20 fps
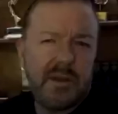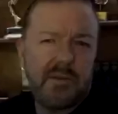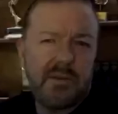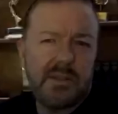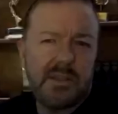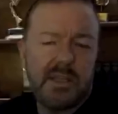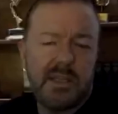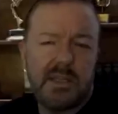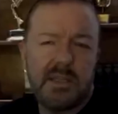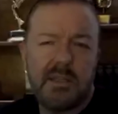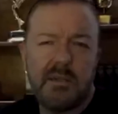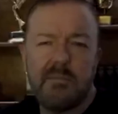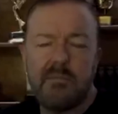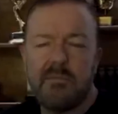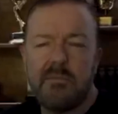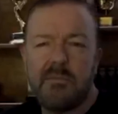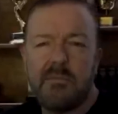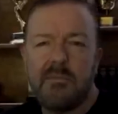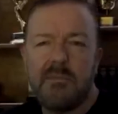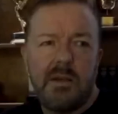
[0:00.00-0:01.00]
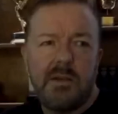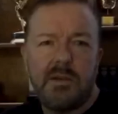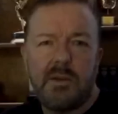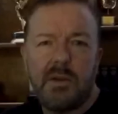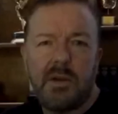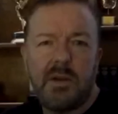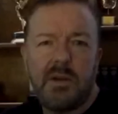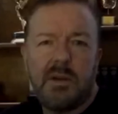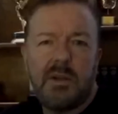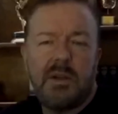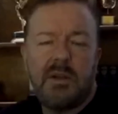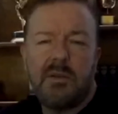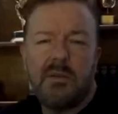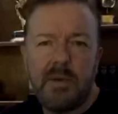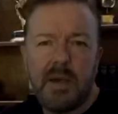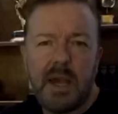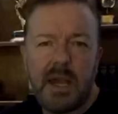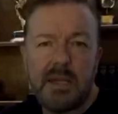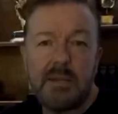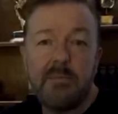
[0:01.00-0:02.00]
system. So
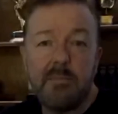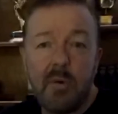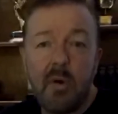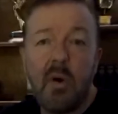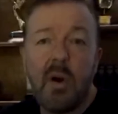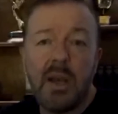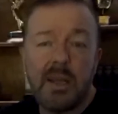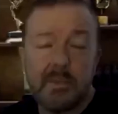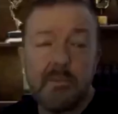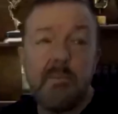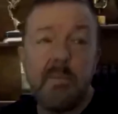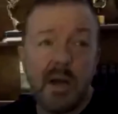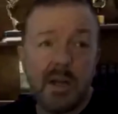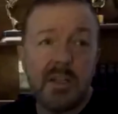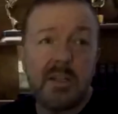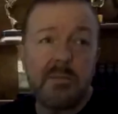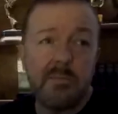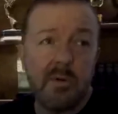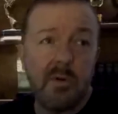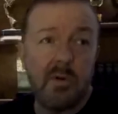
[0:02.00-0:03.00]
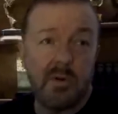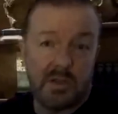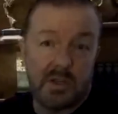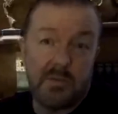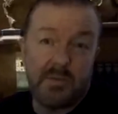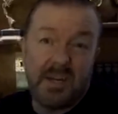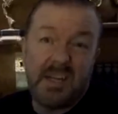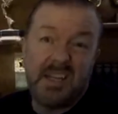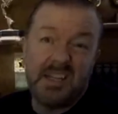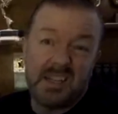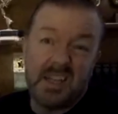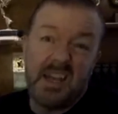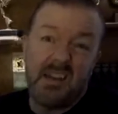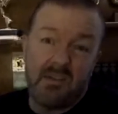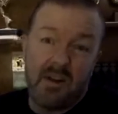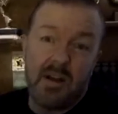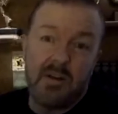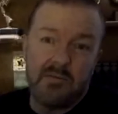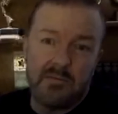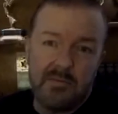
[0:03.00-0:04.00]
it's much more to each their
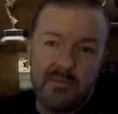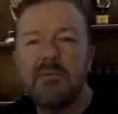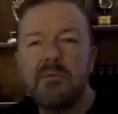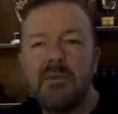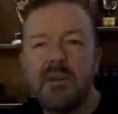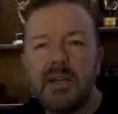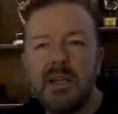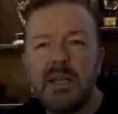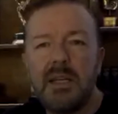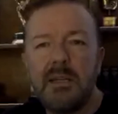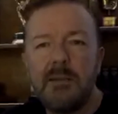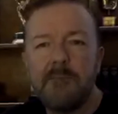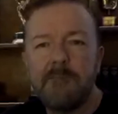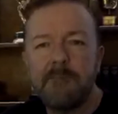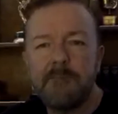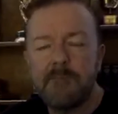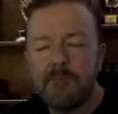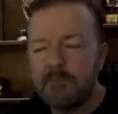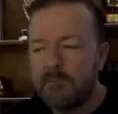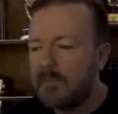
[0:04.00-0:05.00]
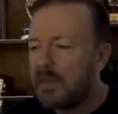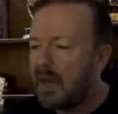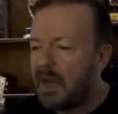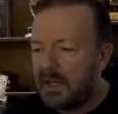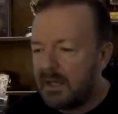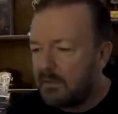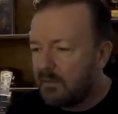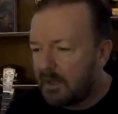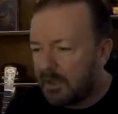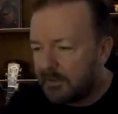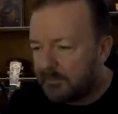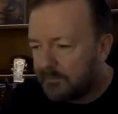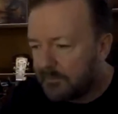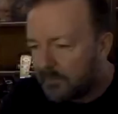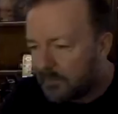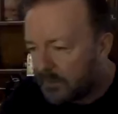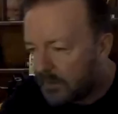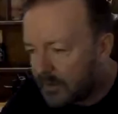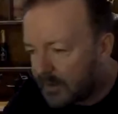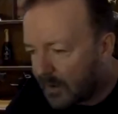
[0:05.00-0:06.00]
own, really. Anyway,
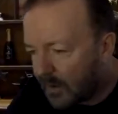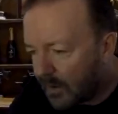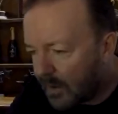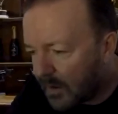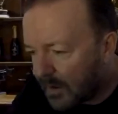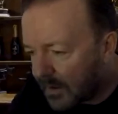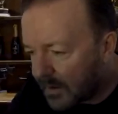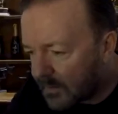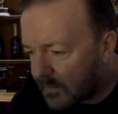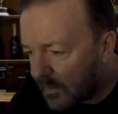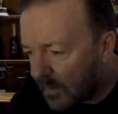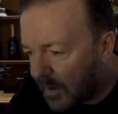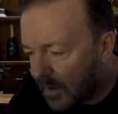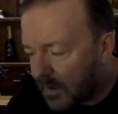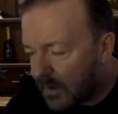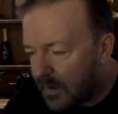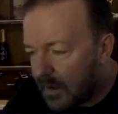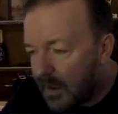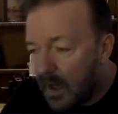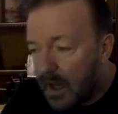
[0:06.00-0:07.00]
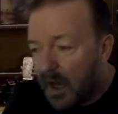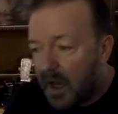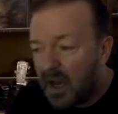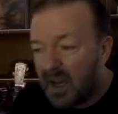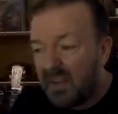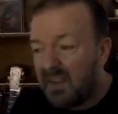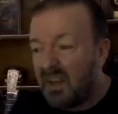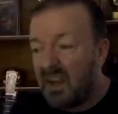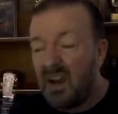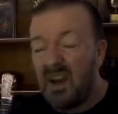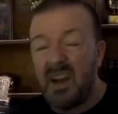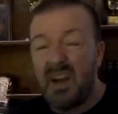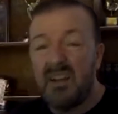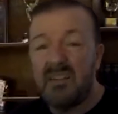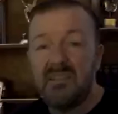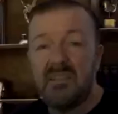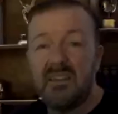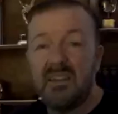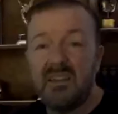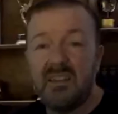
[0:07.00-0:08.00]
so that's why.
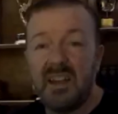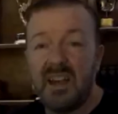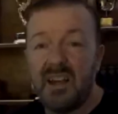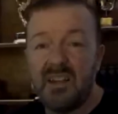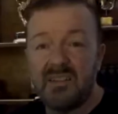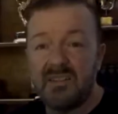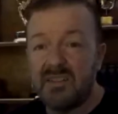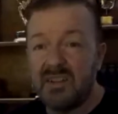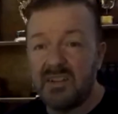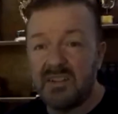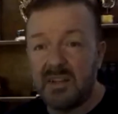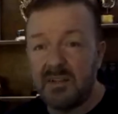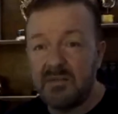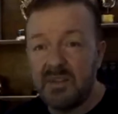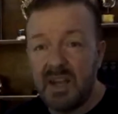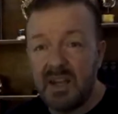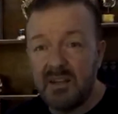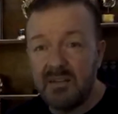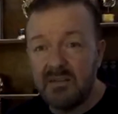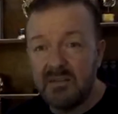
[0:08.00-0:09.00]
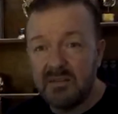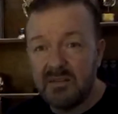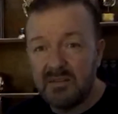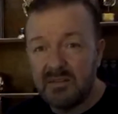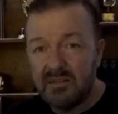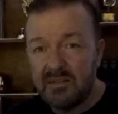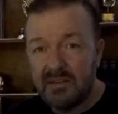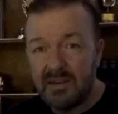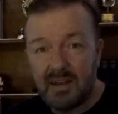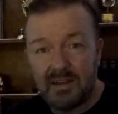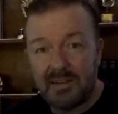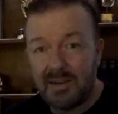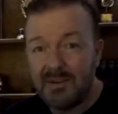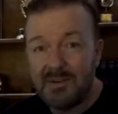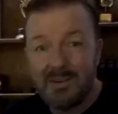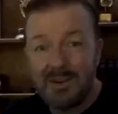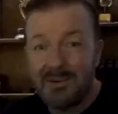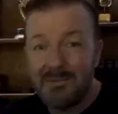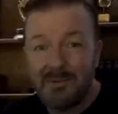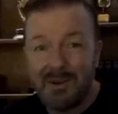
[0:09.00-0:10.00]
The answer is I don't know. I don't
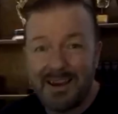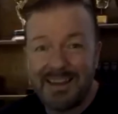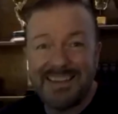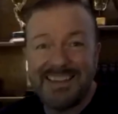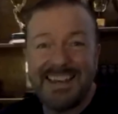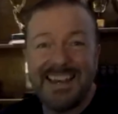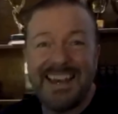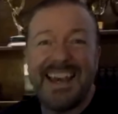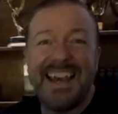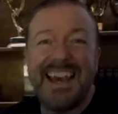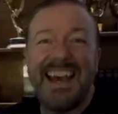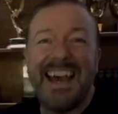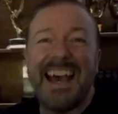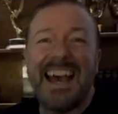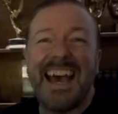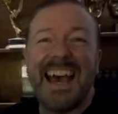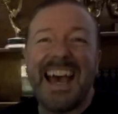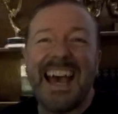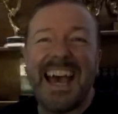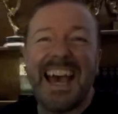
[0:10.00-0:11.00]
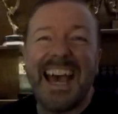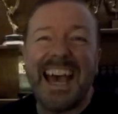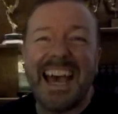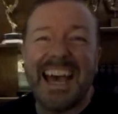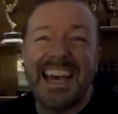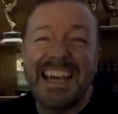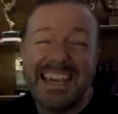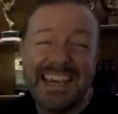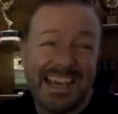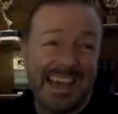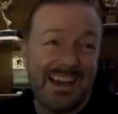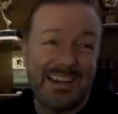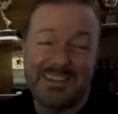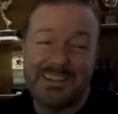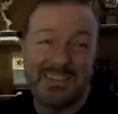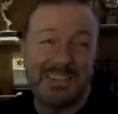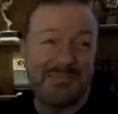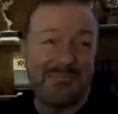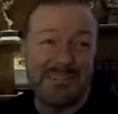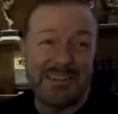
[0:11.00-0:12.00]
know why. I
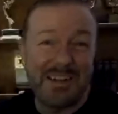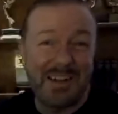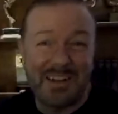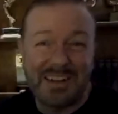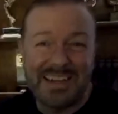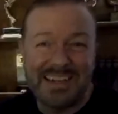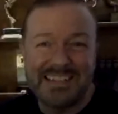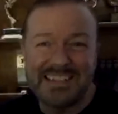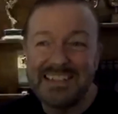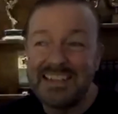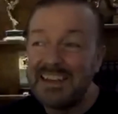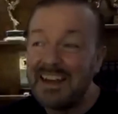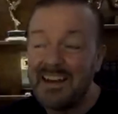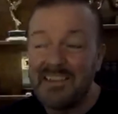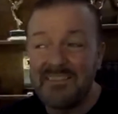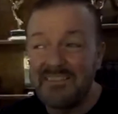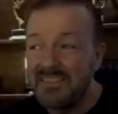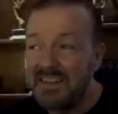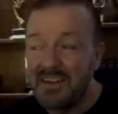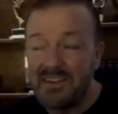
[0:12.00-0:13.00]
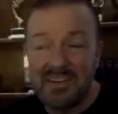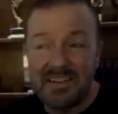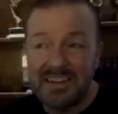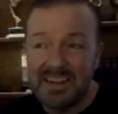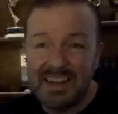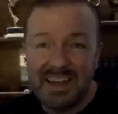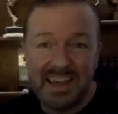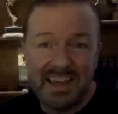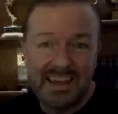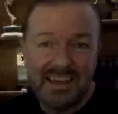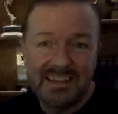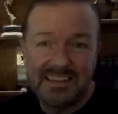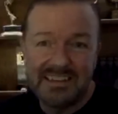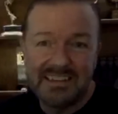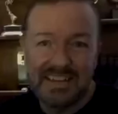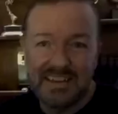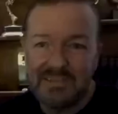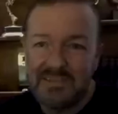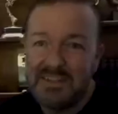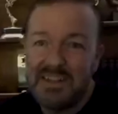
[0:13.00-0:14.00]
should have been honest. I've no idea.
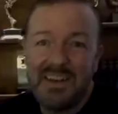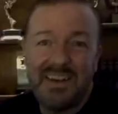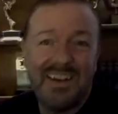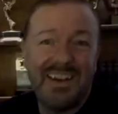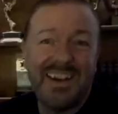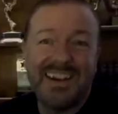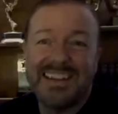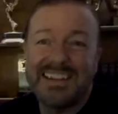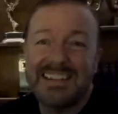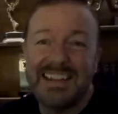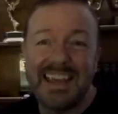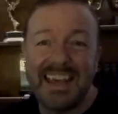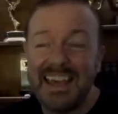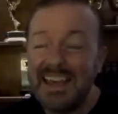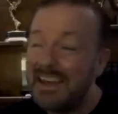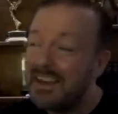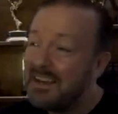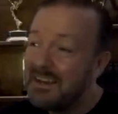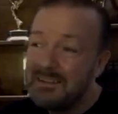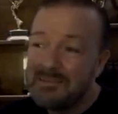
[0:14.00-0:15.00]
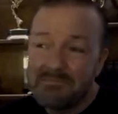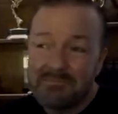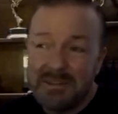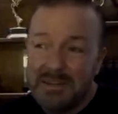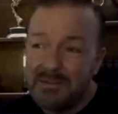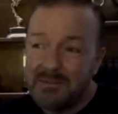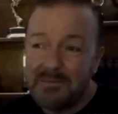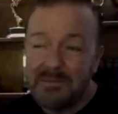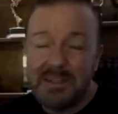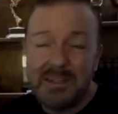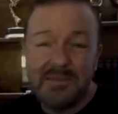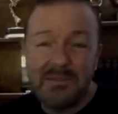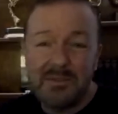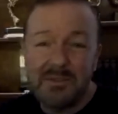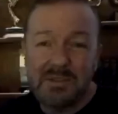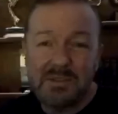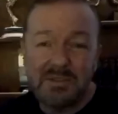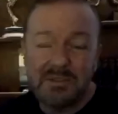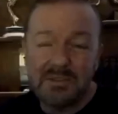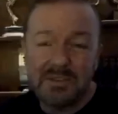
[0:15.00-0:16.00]
I've no idea. People believe all
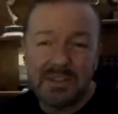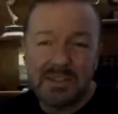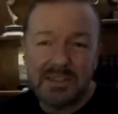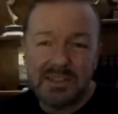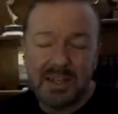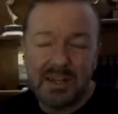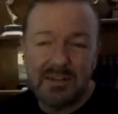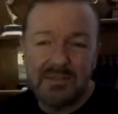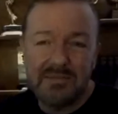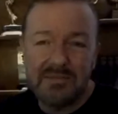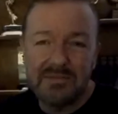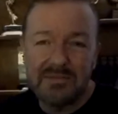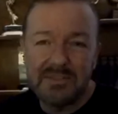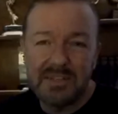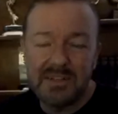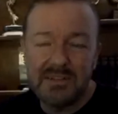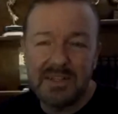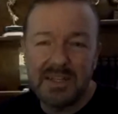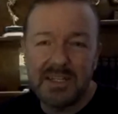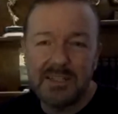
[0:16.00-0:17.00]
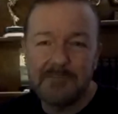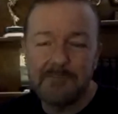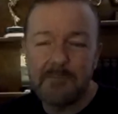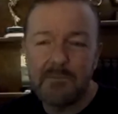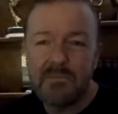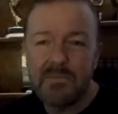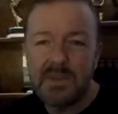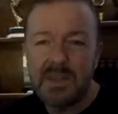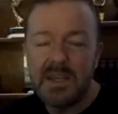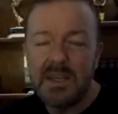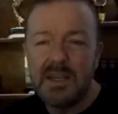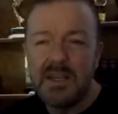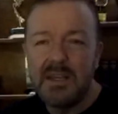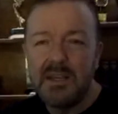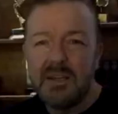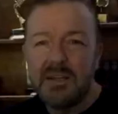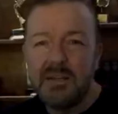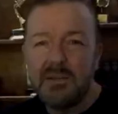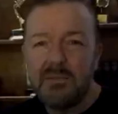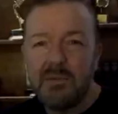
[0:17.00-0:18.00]
sorts of stuff, don't they?
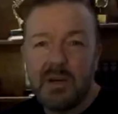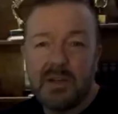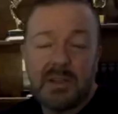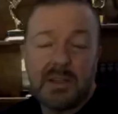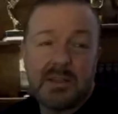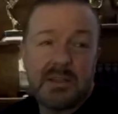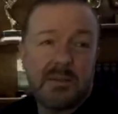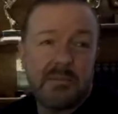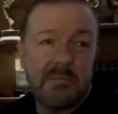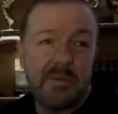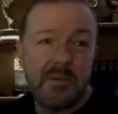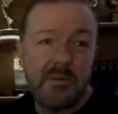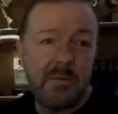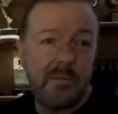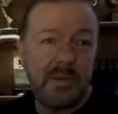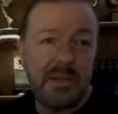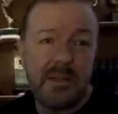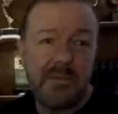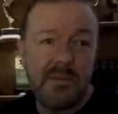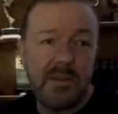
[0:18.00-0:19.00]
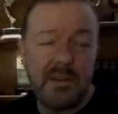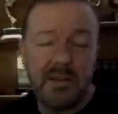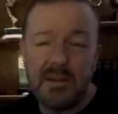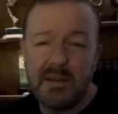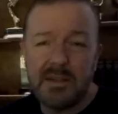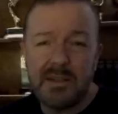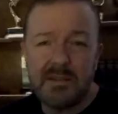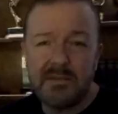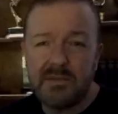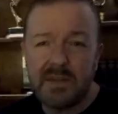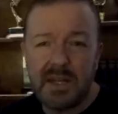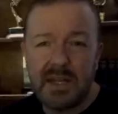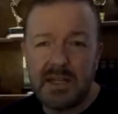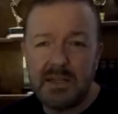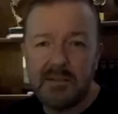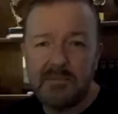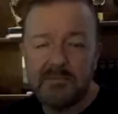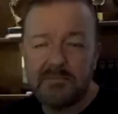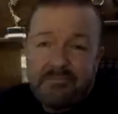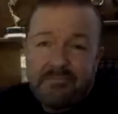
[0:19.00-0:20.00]
Why do some people believe the Earth is flat?
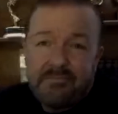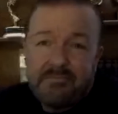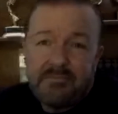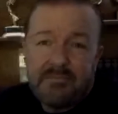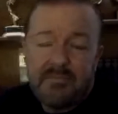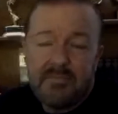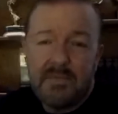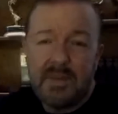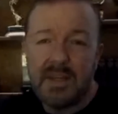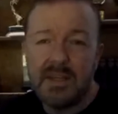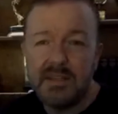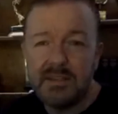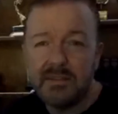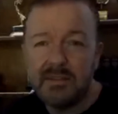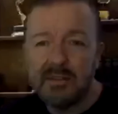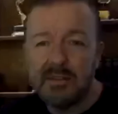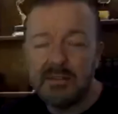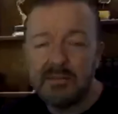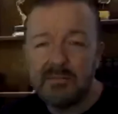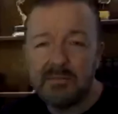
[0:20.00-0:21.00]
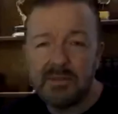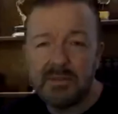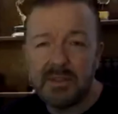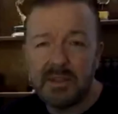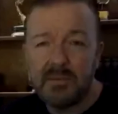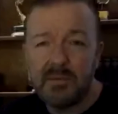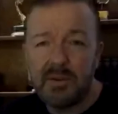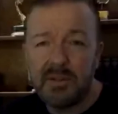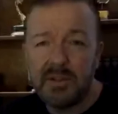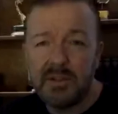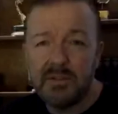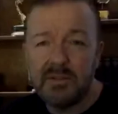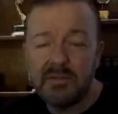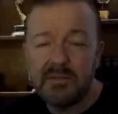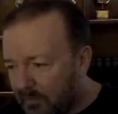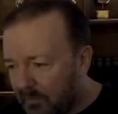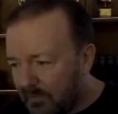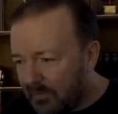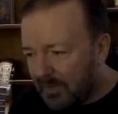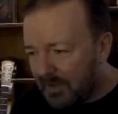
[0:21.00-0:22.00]
It's because they want
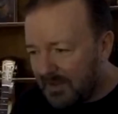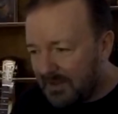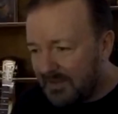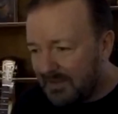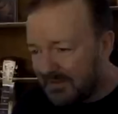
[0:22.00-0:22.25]
to.